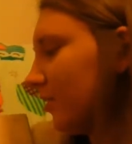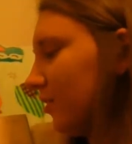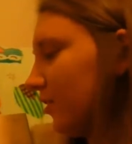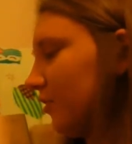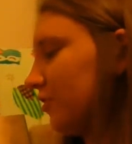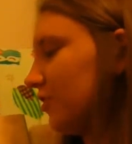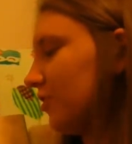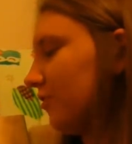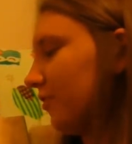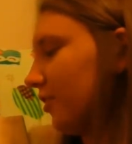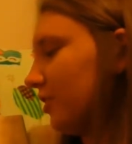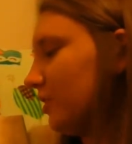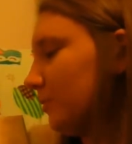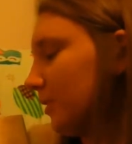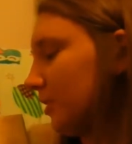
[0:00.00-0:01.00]
here's the
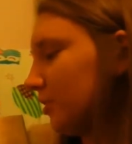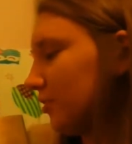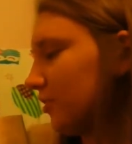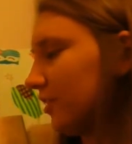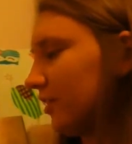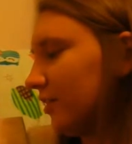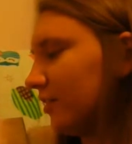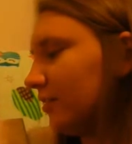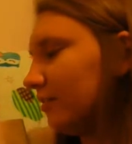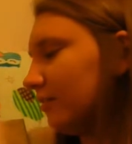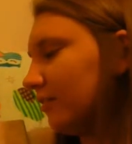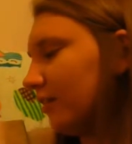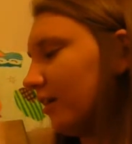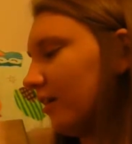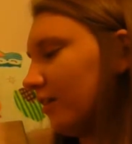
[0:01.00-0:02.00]
first picture here.
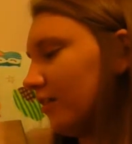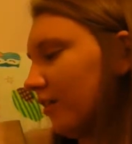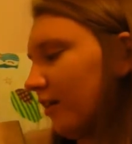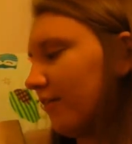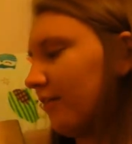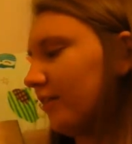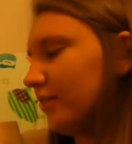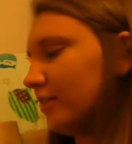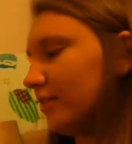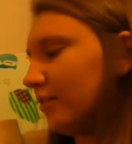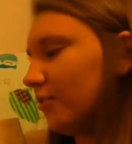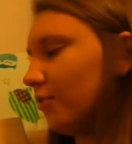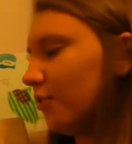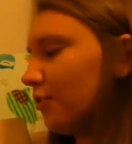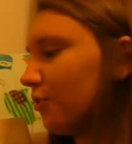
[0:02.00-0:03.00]
You have this
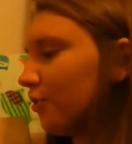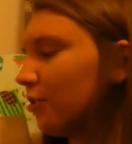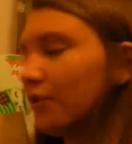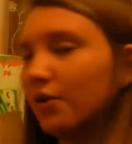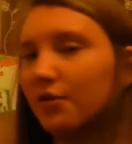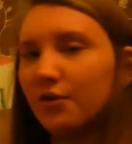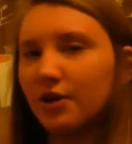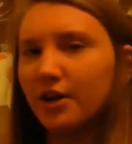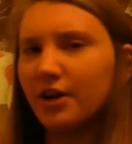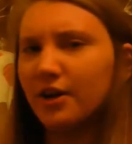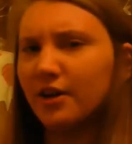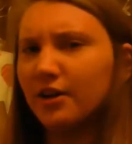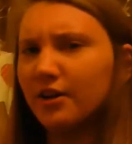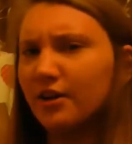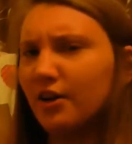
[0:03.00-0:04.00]
little girl over
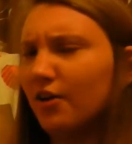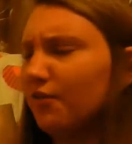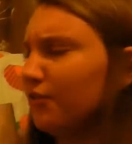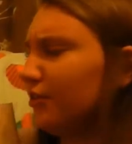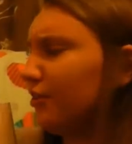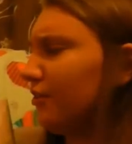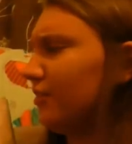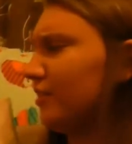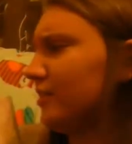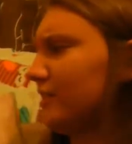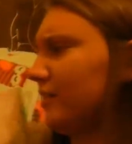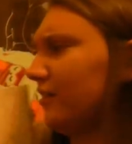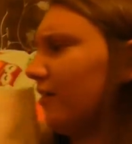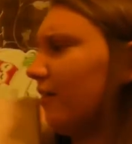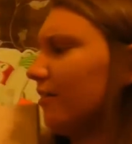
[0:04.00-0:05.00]
here. Hopefully you can
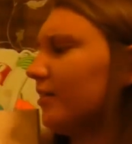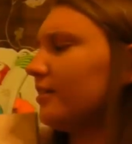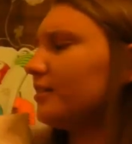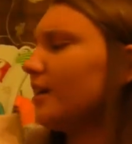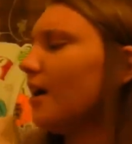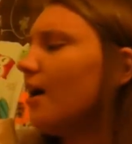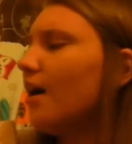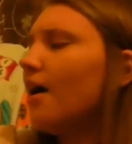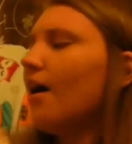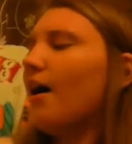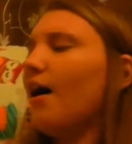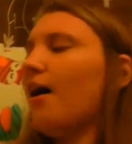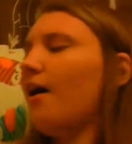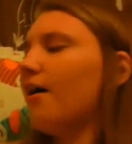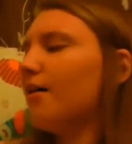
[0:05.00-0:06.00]
see all this.
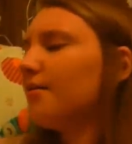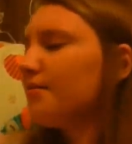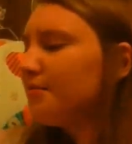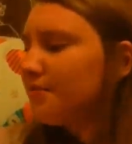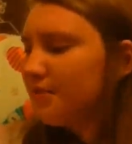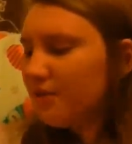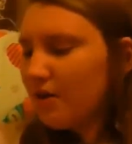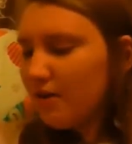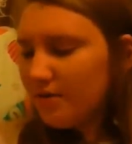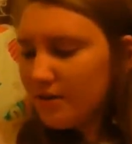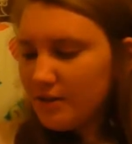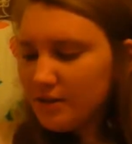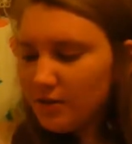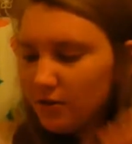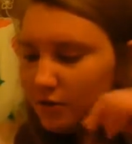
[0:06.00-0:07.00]
We have
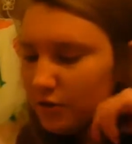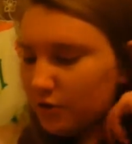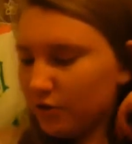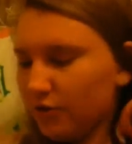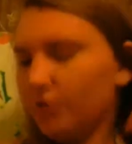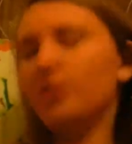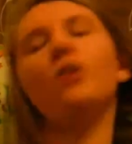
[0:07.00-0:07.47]
this little girl